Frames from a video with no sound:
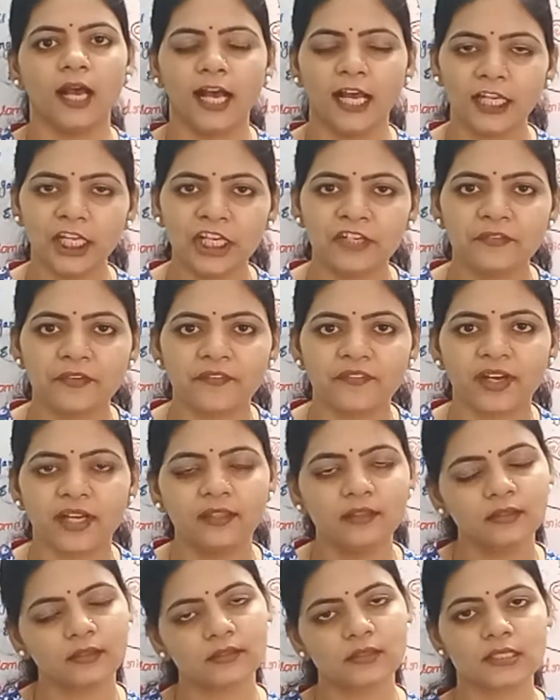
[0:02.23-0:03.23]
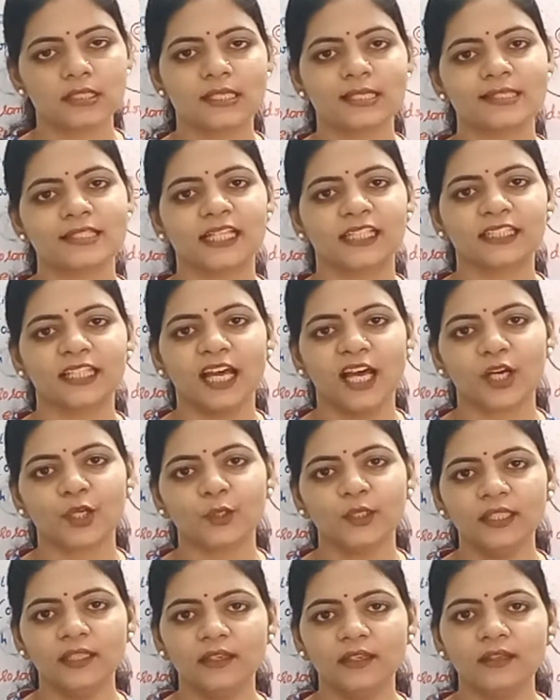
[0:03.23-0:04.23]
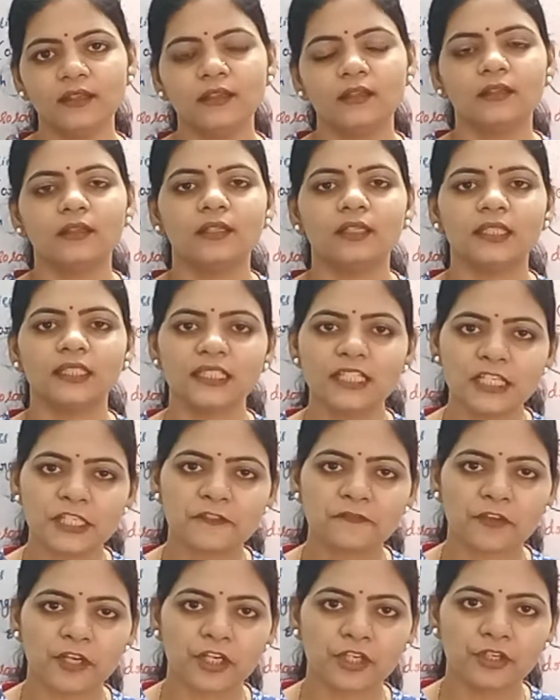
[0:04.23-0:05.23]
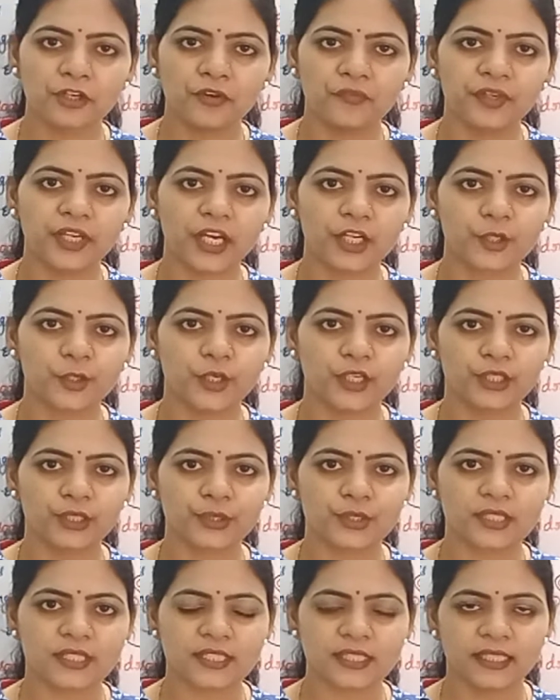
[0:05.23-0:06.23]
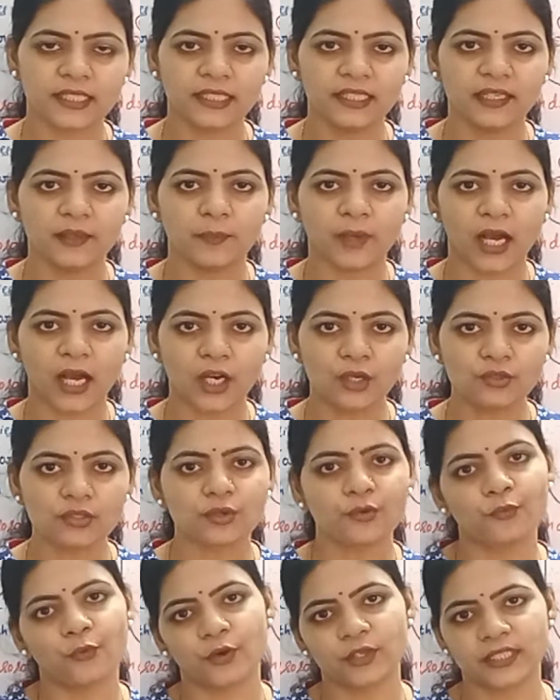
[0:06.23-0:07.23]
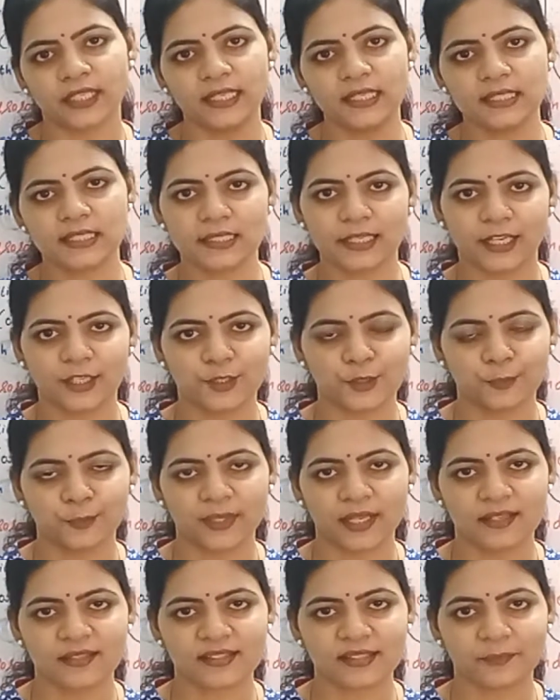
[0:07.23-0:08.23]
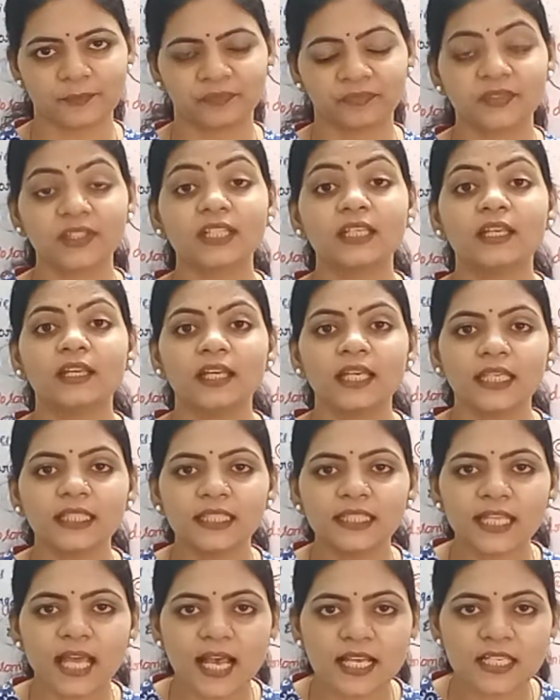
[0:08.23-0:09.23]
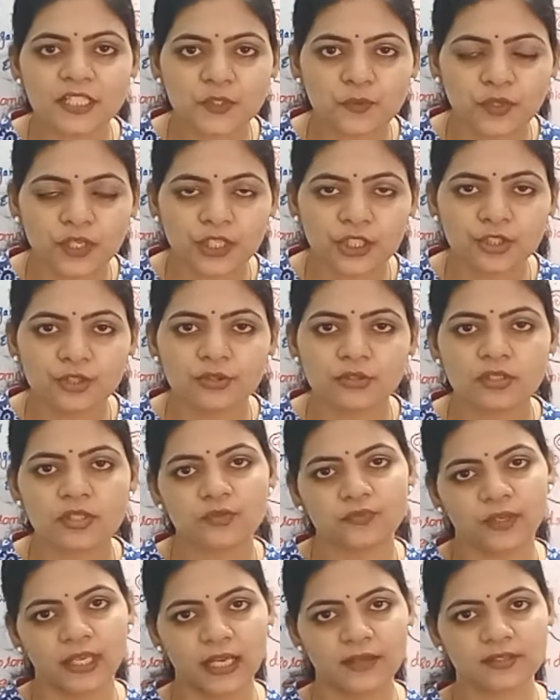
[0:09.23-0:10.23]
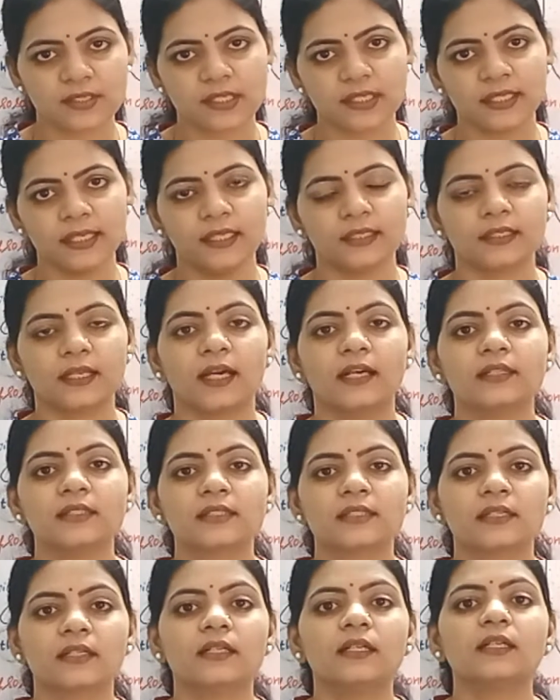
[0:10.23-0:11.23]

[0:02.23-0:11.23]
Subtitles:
Hello everyone, this is Latha Akula. In this video, we are going to study about what is cytoplasm. In the last videos, we have studied that